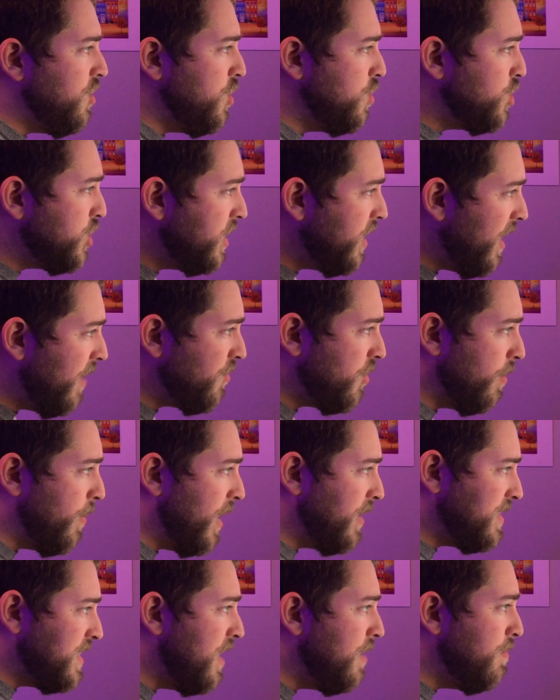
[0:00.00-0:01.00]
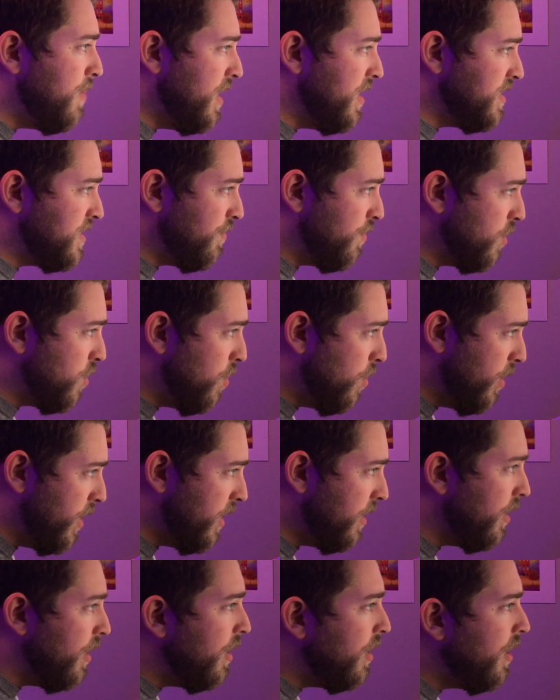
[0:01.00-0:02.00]
This is in contrast to my old way
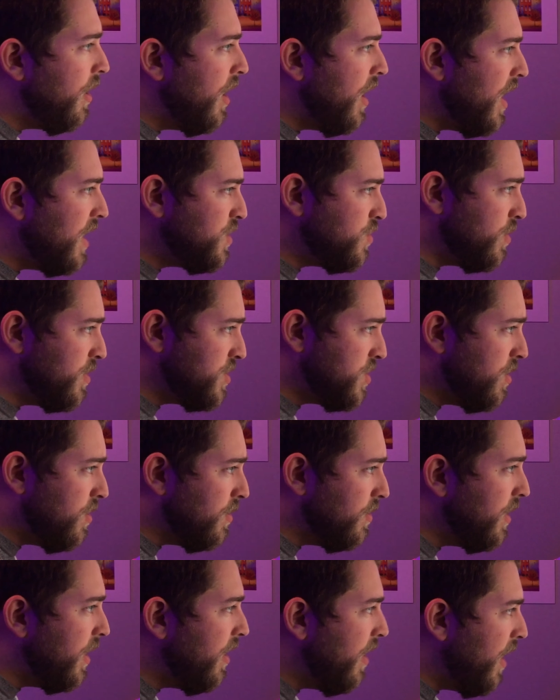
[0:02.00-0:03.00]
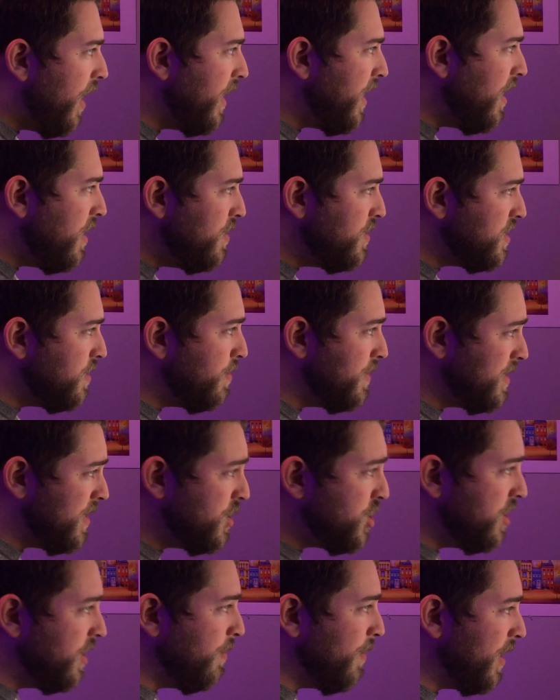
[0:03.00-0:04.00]
of recording, which divorced audio
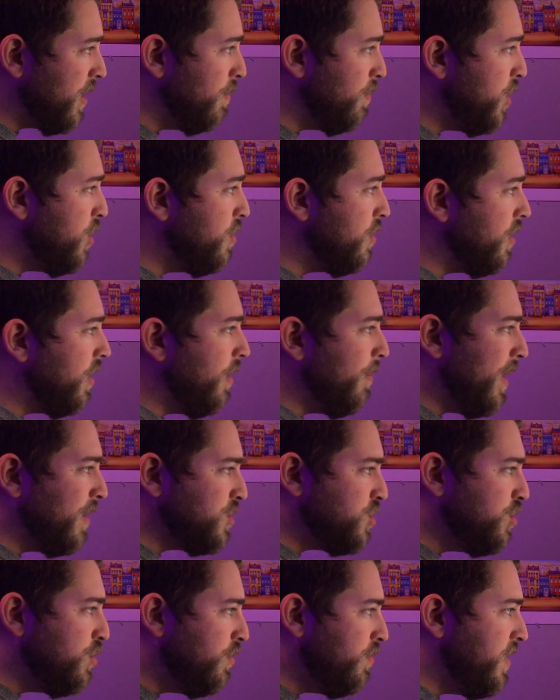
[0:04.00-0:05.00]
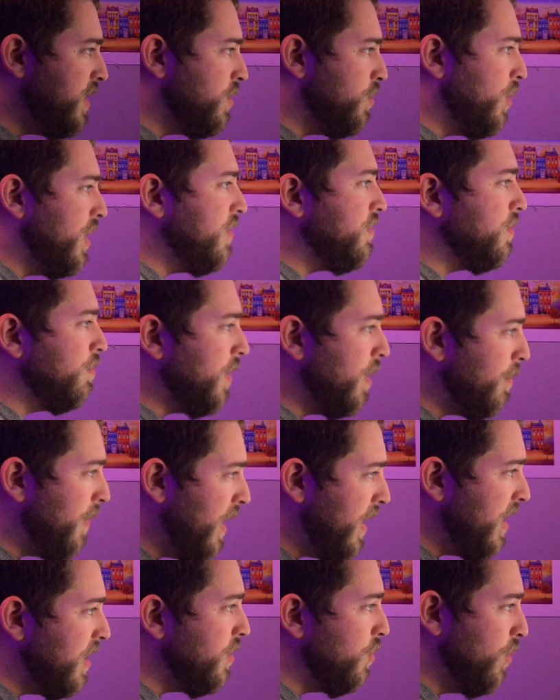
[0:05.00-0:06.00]
from video and I'd record one line at a
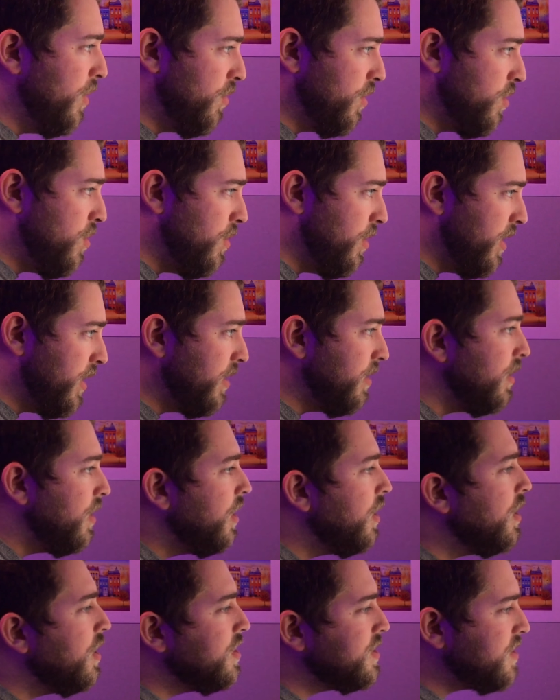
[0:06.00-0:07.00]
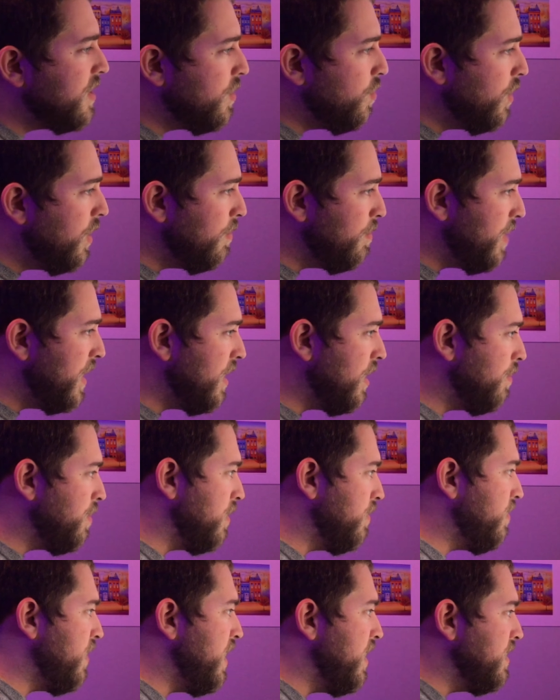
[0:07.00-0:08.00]
time to eventually be placed over
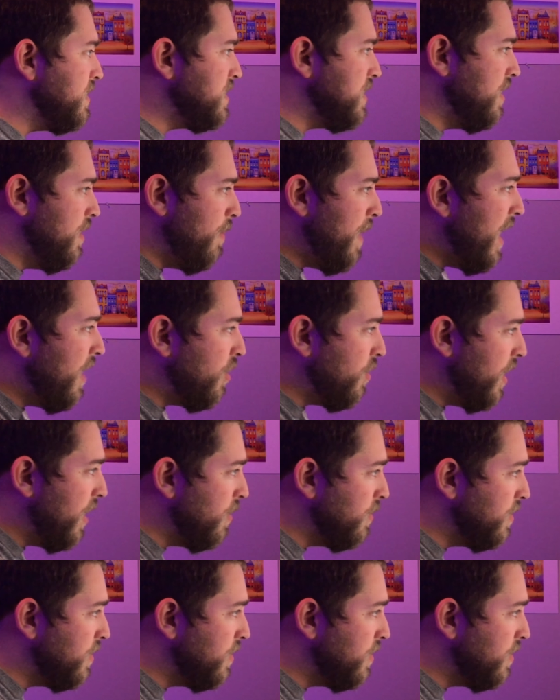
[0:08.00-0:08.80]
B-roll footage.